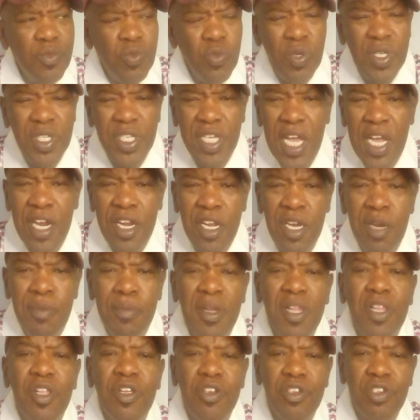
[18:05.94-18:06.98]
We're standing in
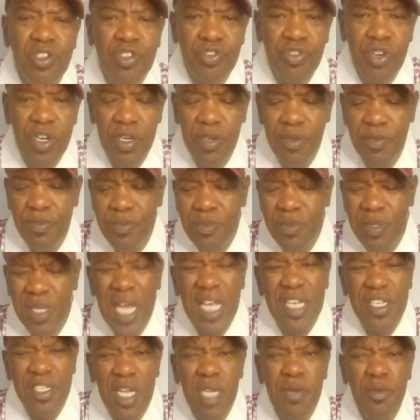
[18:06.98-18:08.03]
the middle of the street.
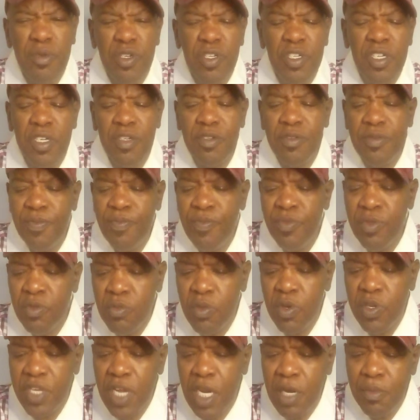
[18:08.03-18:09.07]
Nice neighborhood, though.
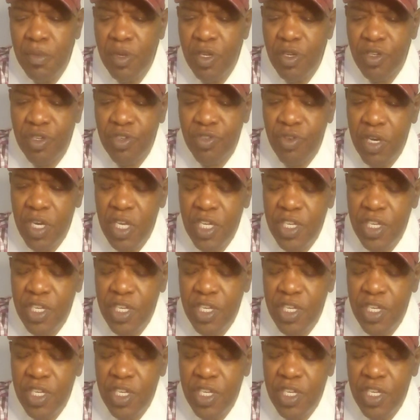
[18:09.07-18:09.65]
We're standing in the middle of the street.